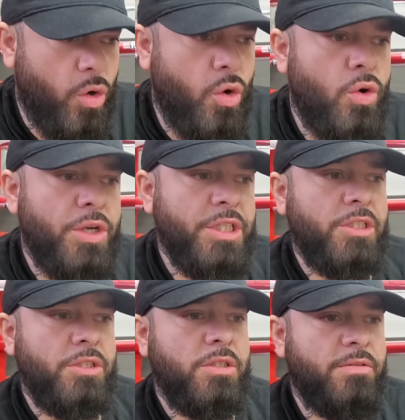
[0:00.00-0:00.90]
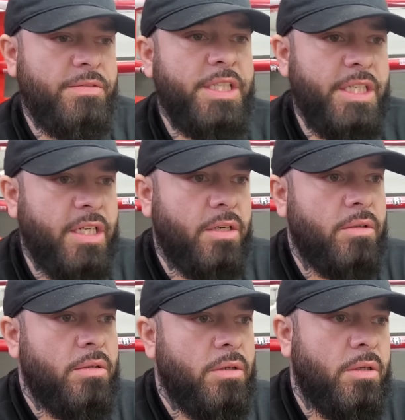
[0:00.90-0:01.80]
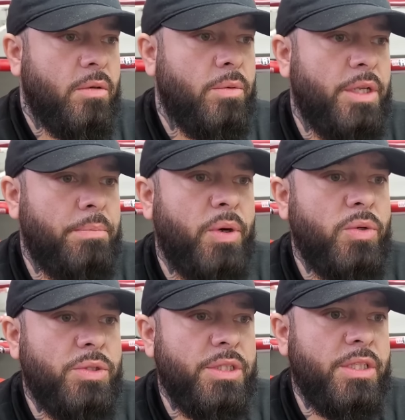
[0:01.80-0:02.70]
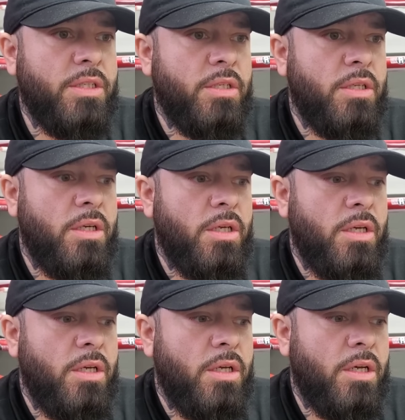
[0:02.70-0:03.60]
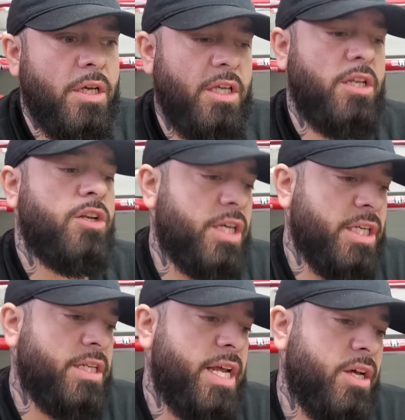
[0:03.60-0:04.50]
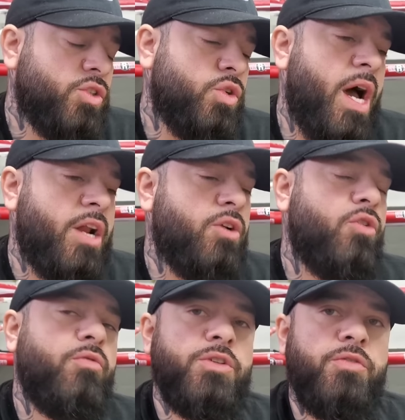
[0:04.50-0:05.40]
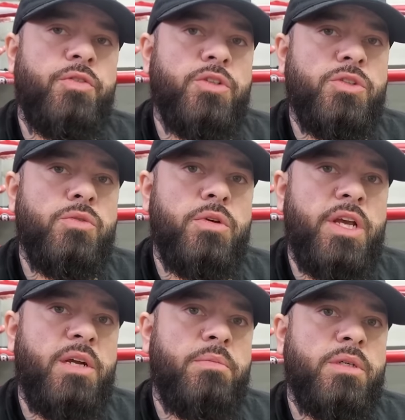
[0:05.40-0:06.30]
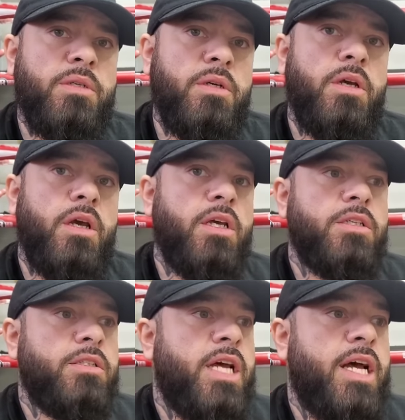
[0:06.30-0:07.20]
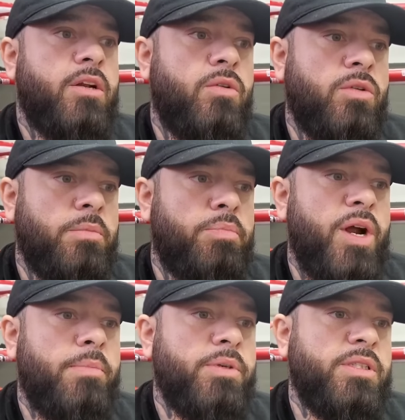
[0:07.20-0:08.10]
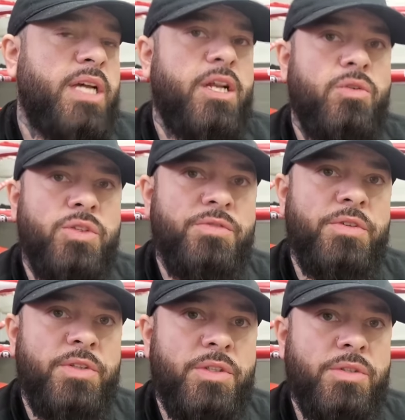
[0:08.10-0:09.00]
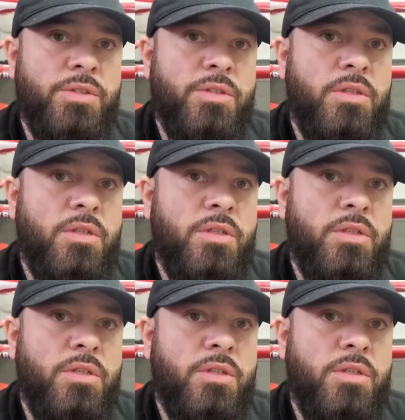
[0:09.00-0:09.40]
according to the video, when he posted it, he looking down. So I don't know if his frontal camera is not on the proper side or is reversed.